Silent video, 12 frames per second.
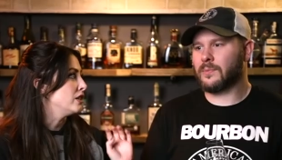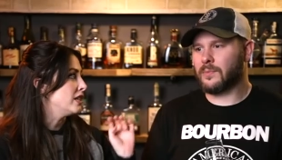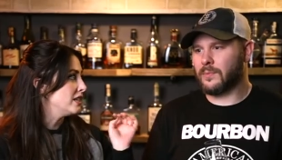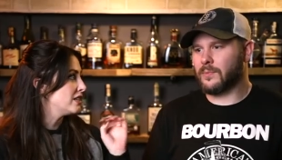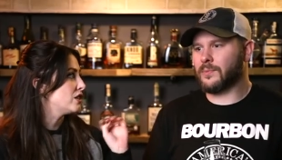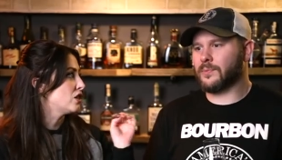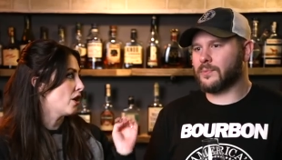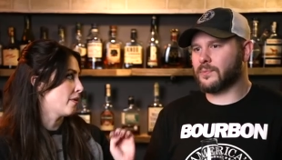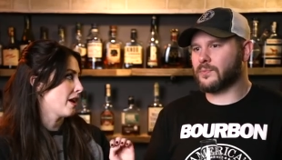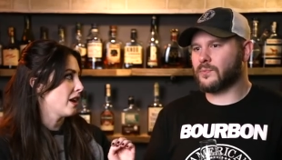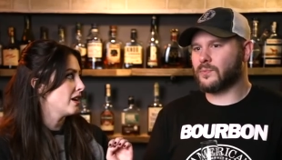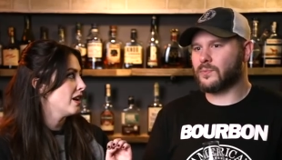Speaker 1: yeast
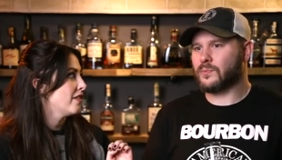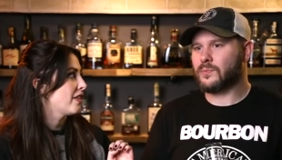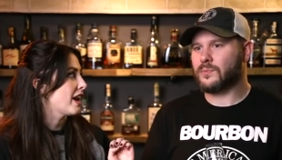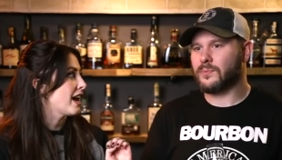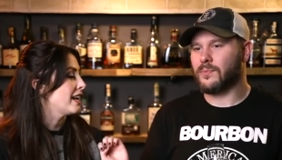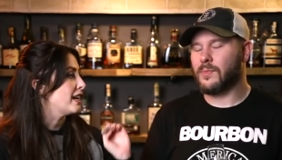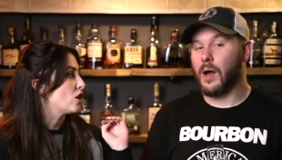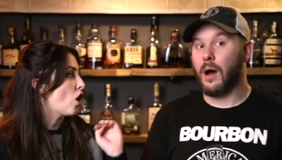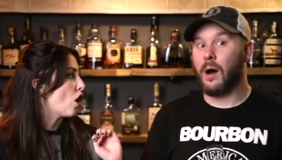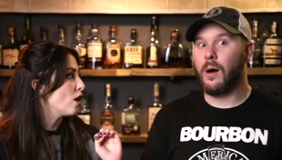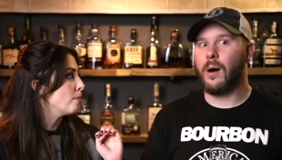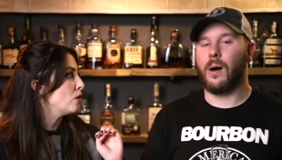donut that had a
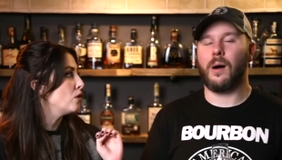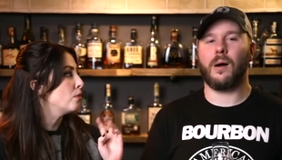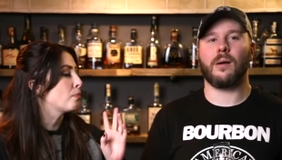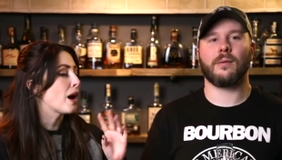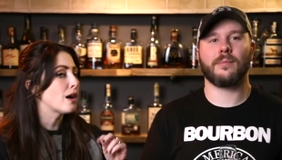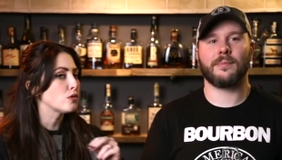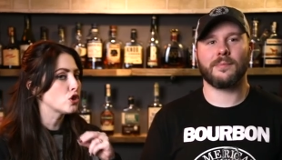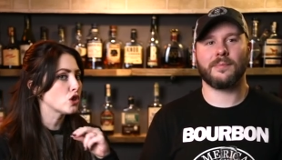caramel oh. brown